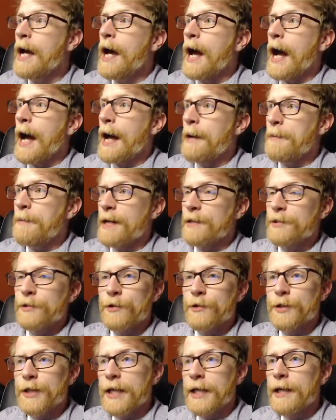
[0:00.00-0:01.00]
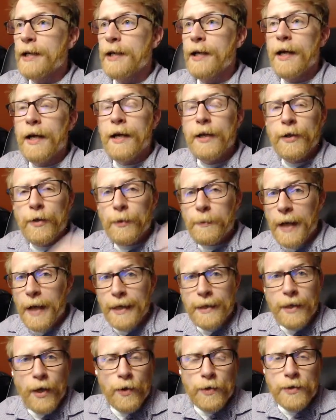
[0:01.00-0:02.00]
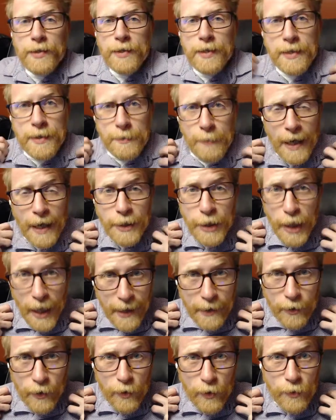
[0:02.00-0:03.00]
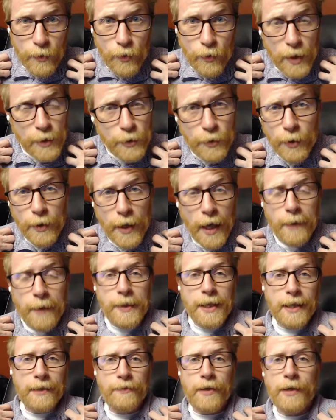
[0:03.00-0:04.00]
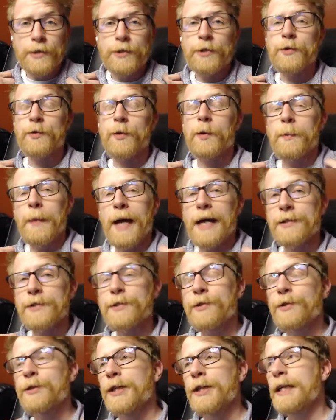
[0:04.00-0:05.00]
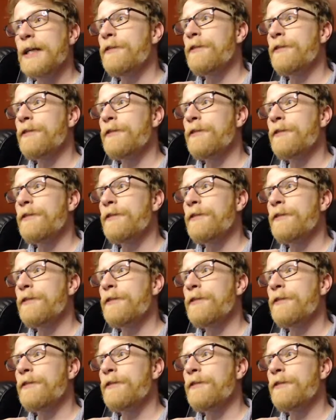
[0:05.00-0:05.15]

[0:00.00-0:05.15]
I'm Master G, your main host. This is my channel, Retro Gaming Adventures with Master G.